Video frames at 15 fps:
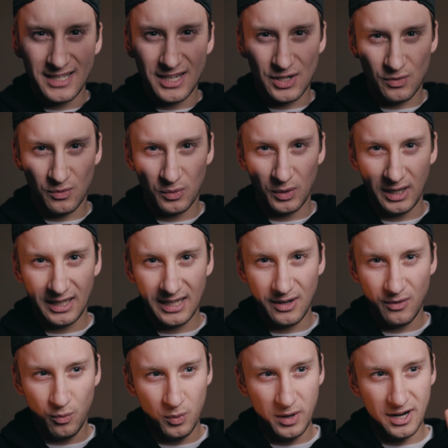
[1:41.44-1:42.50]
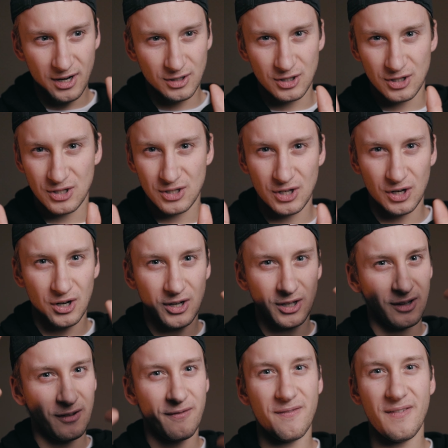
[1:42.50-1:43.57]
this really weird
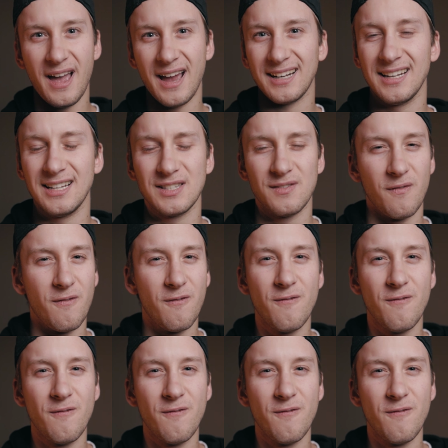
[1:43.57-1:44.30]
circle effect, and it's